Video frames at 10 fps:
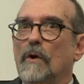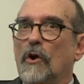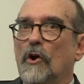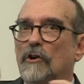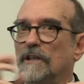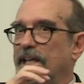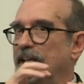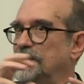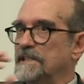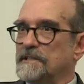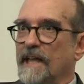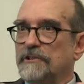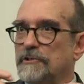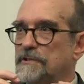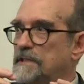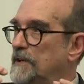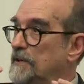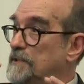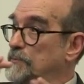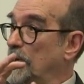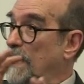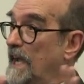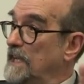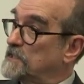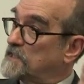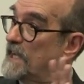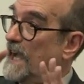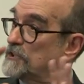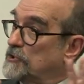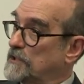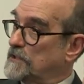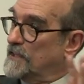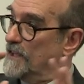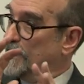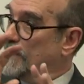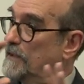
early in this lecture series, when I sketched the